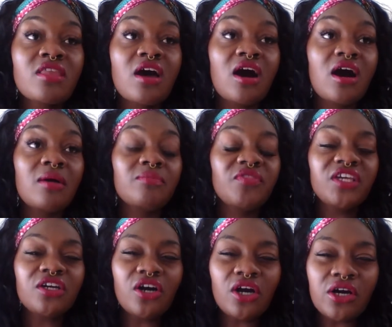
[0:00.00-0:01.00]
the
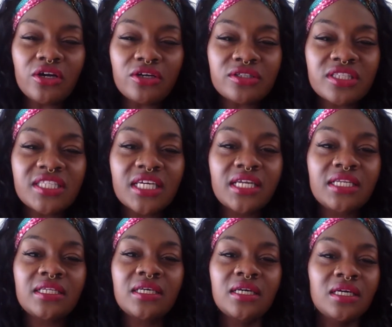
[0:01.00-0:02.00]
earth and